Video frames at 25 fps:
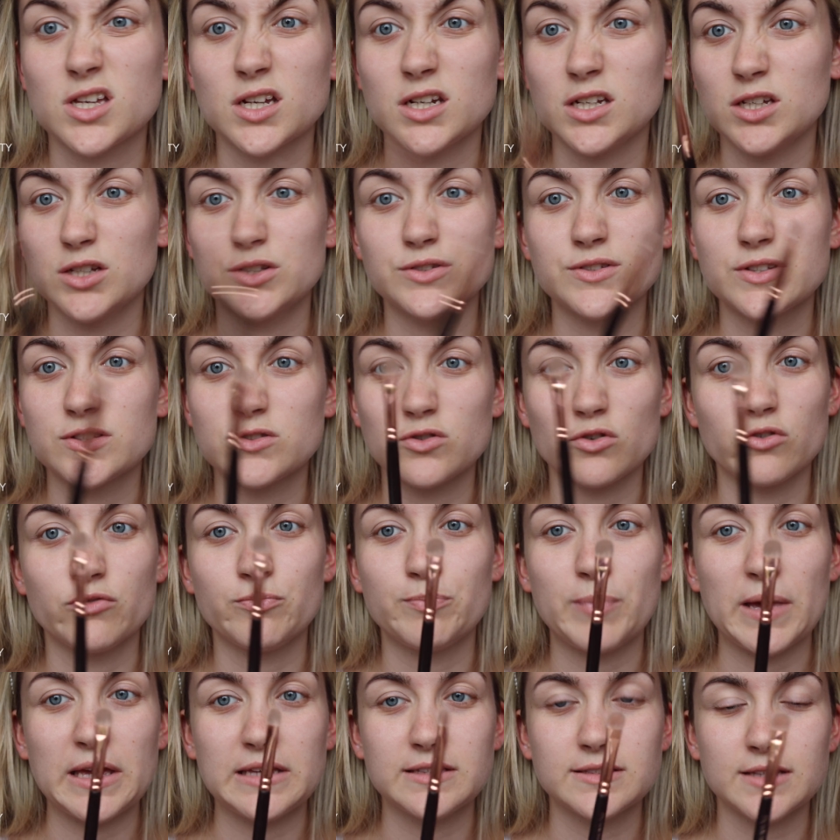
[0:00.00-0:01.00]
going to use a sort
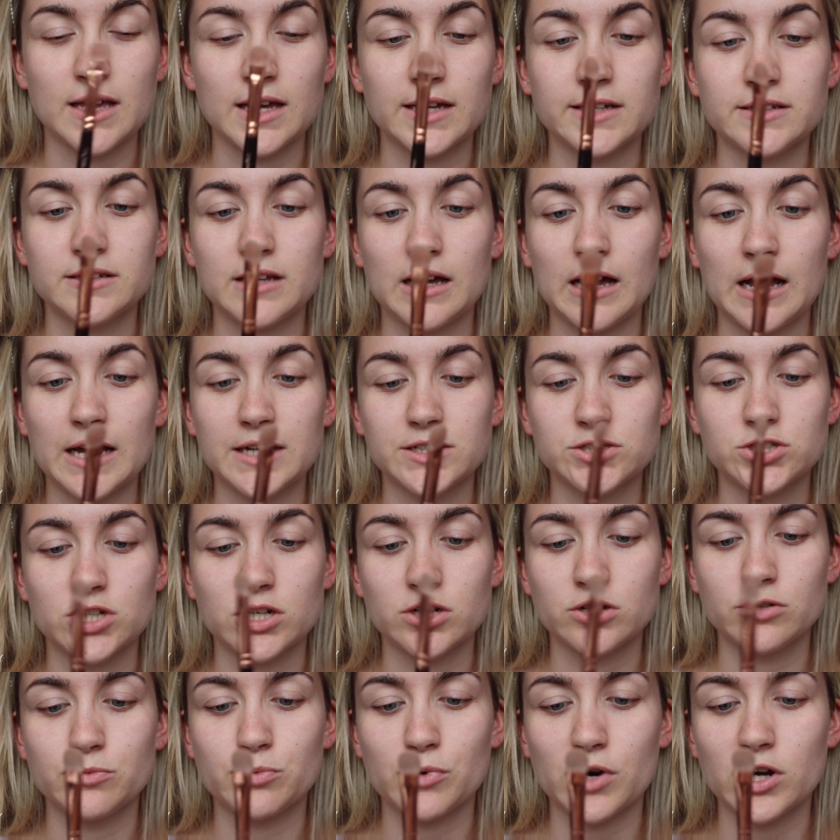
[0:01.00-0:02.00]
of base
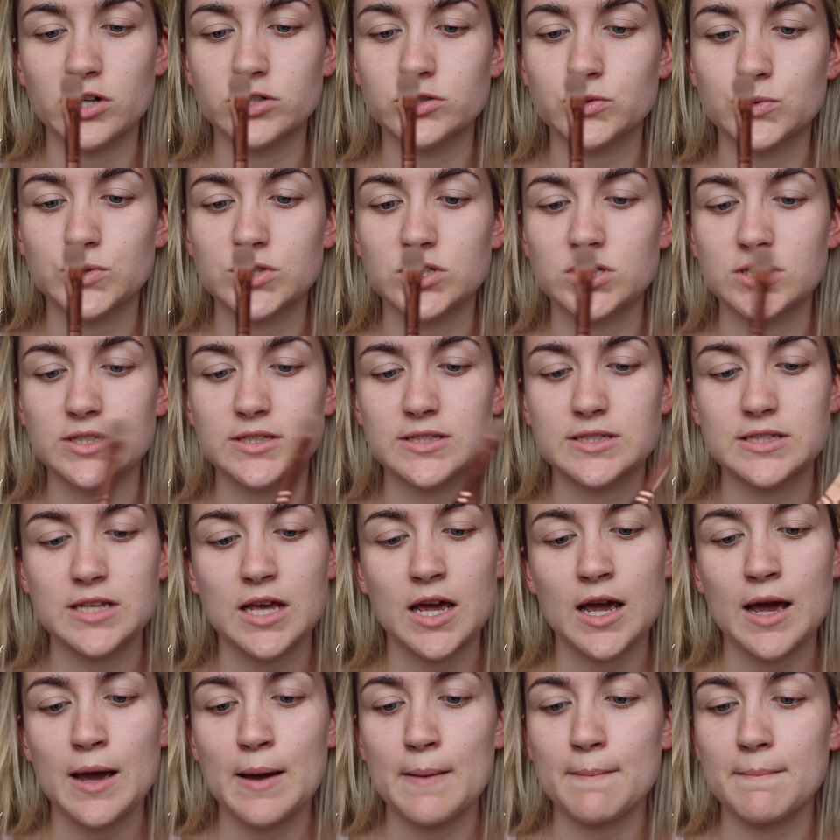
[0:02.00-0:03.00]
eyeshadow brush, which is
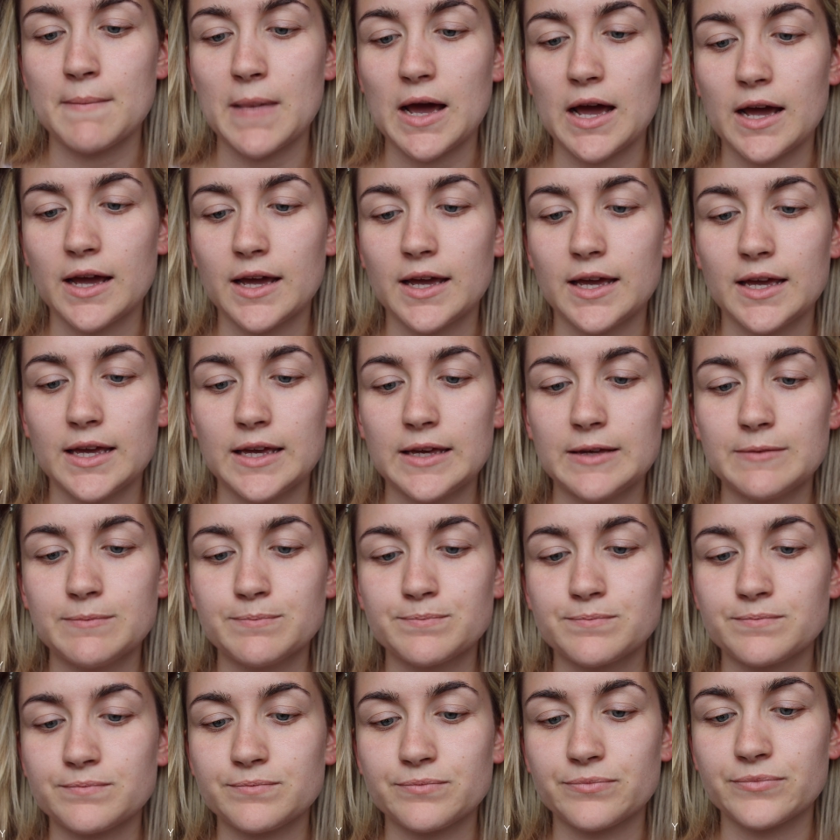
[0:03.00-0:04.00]
my
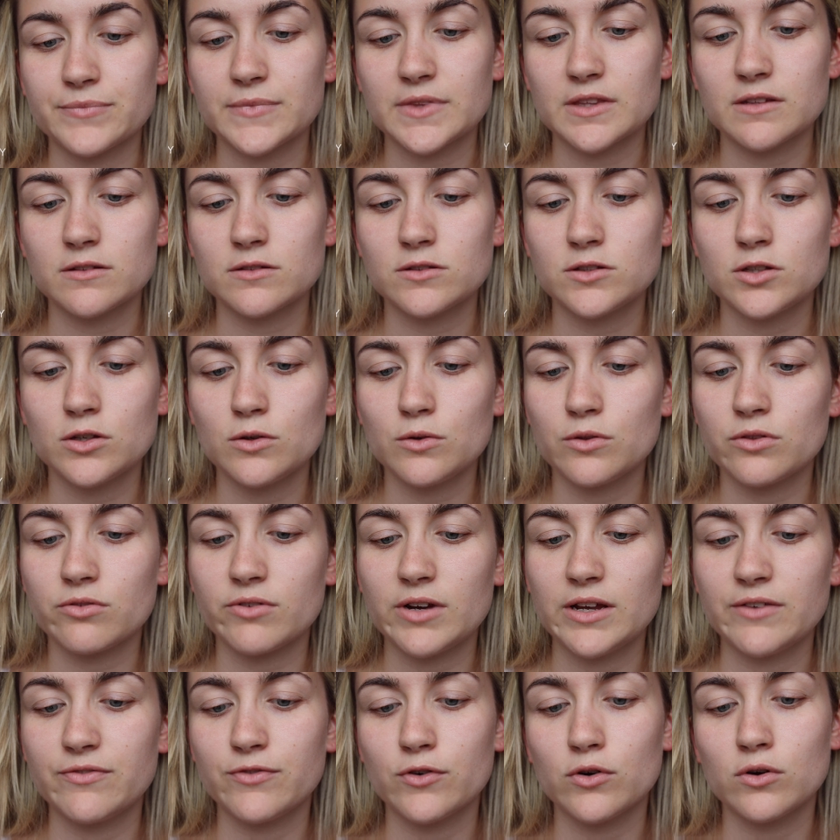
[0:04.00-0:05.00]

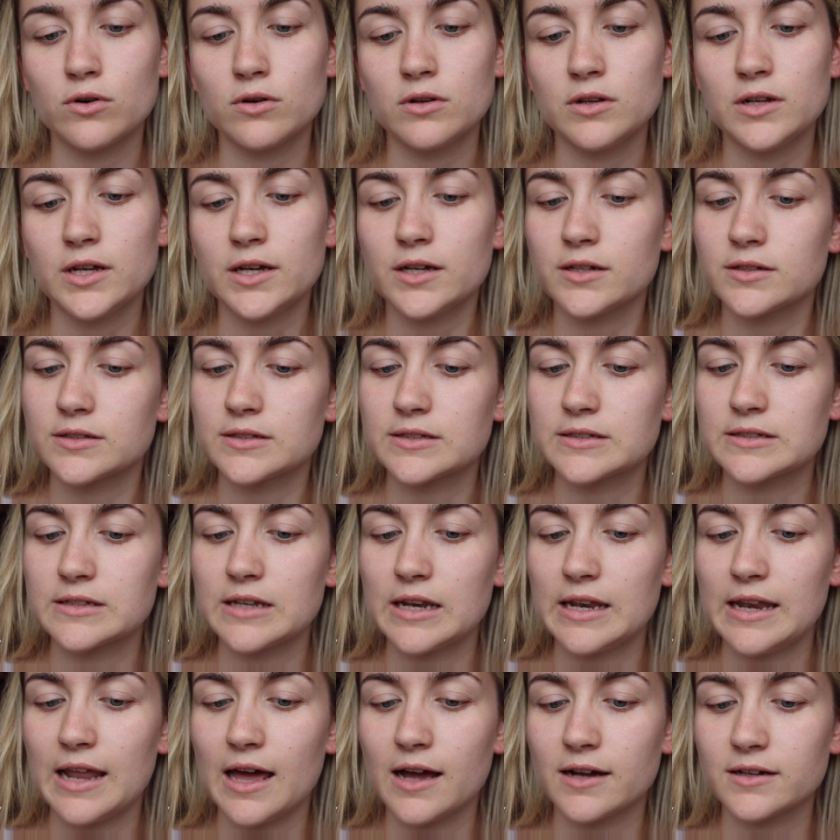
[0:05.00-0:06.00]
234
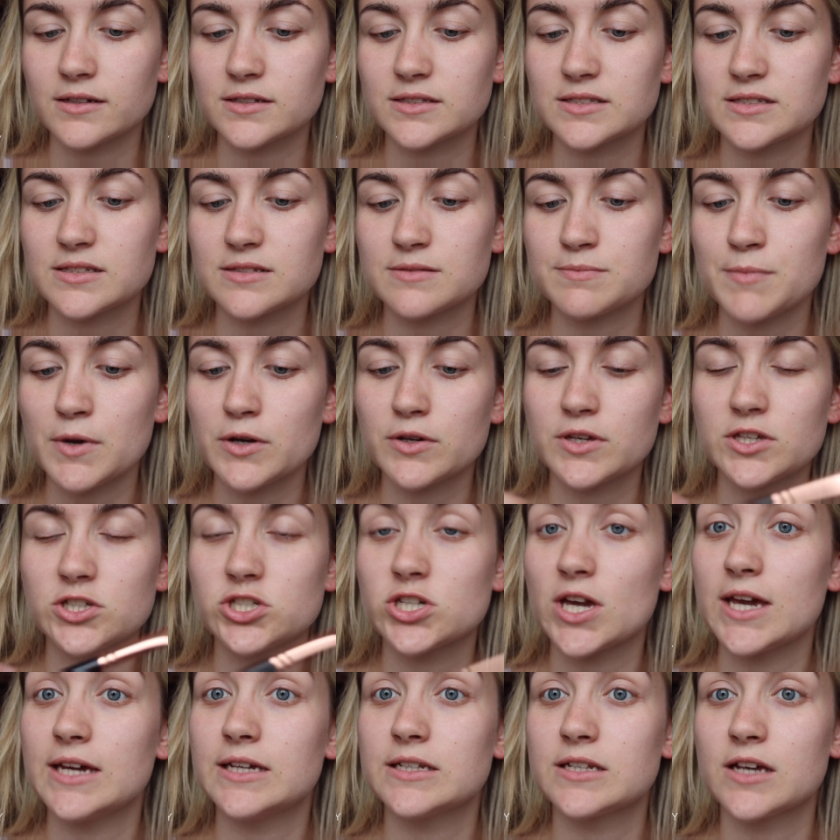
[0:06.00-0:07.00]
Luxe Smoky
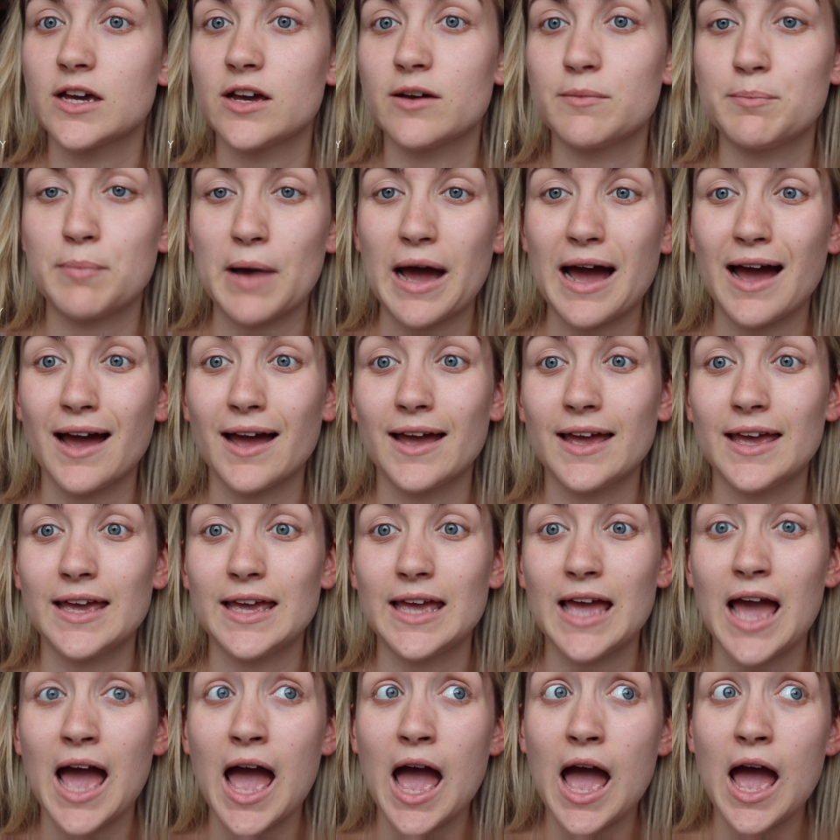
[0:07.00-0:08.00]
Shader
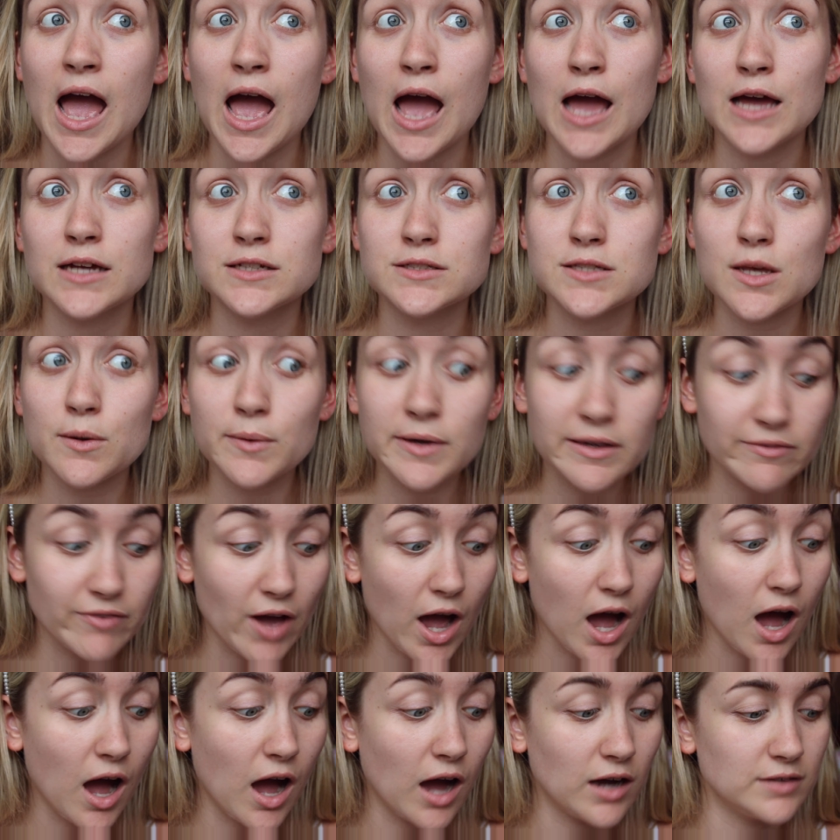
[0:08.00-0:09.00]
by
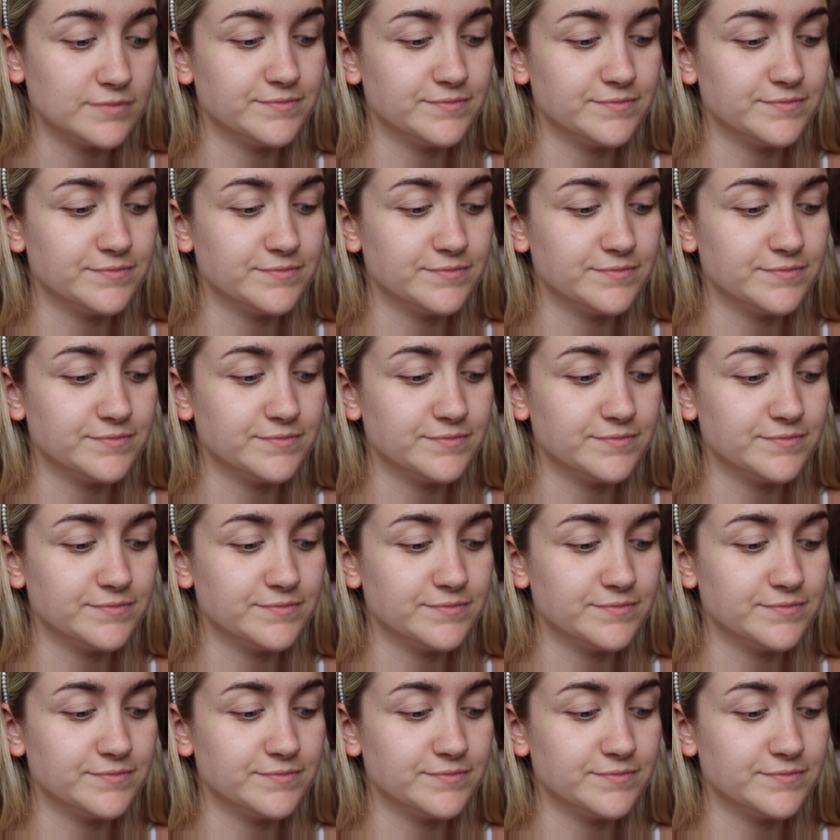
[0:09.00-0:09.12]
Zoeva.